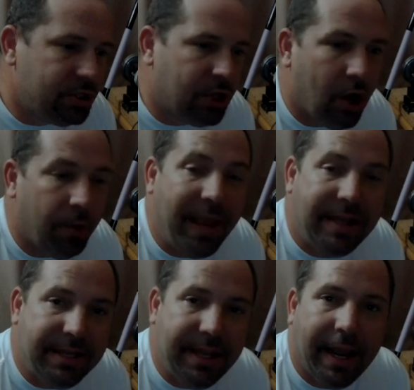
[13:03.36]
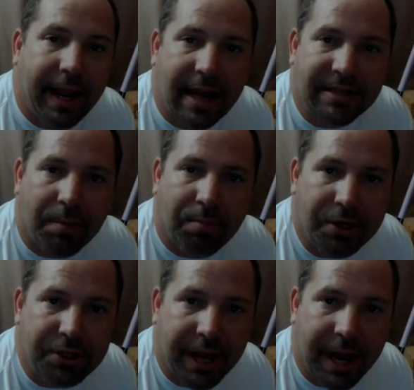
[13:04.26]
So, thanks again, guys. I
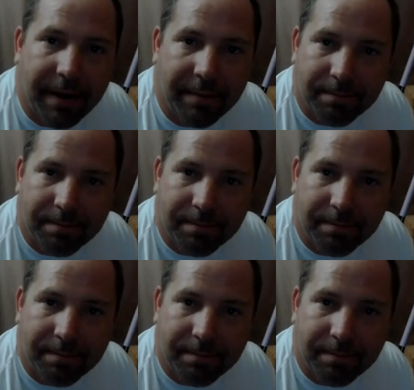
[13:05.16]
appreciate it.